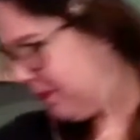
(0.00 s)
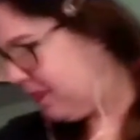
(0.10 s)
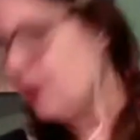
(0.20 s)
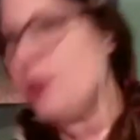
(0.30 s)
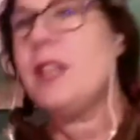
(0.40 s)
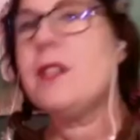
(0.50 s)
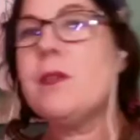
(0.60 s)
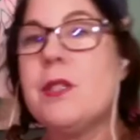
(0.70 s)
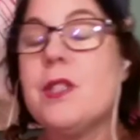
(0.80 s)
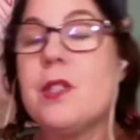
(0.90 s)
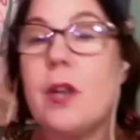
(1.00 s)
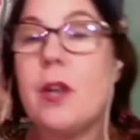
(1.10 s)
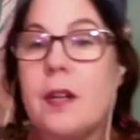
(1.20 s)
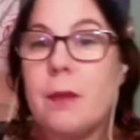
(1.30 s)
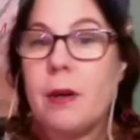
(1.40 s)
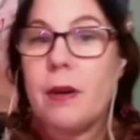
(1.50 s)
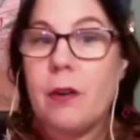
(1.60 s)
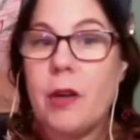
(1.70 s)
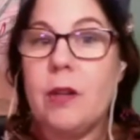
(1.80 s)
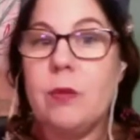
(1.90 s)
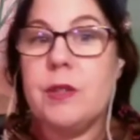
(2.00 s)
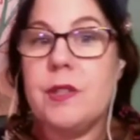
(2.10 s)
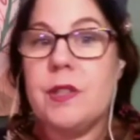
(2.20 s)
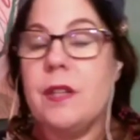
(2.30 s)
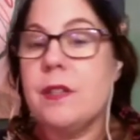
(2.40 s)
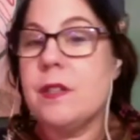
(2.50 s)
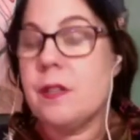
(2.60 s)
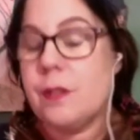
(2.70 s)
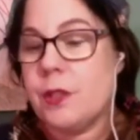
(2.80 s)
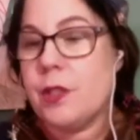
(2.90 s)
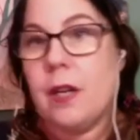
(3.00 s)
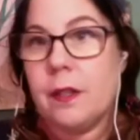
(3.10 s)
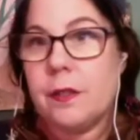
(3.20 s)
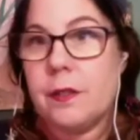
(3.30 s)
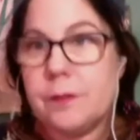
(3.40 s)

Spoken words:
So that's what she's talking about, how Elwood's scent is on her socks.